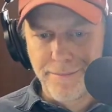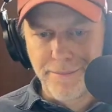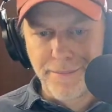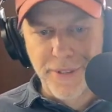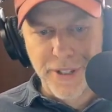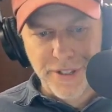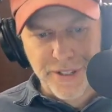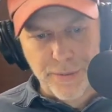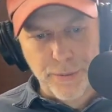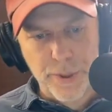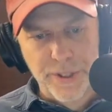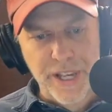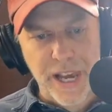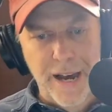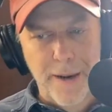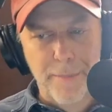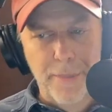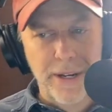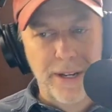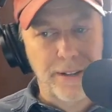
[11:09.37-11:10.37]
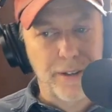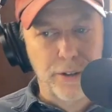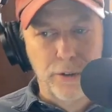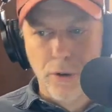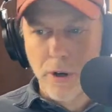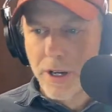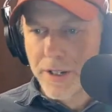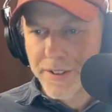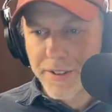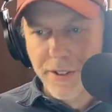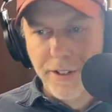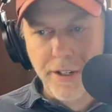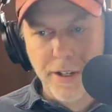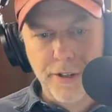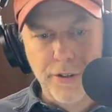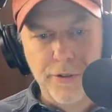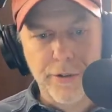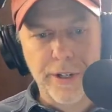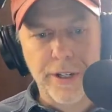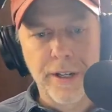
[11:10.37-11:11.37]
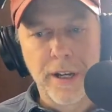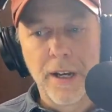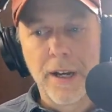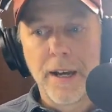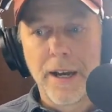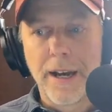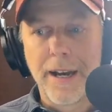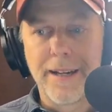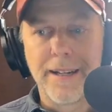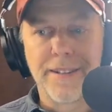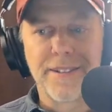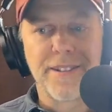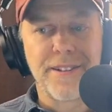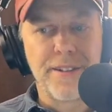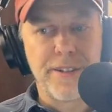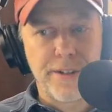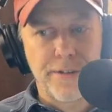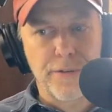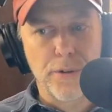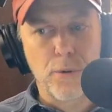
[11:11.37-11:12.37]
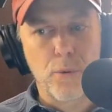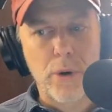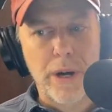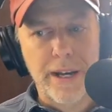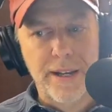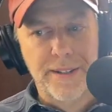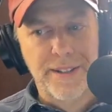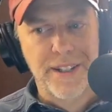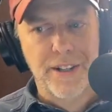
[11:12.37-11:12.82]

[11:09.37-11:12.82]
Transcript: This was happening across the country and it's in different ways.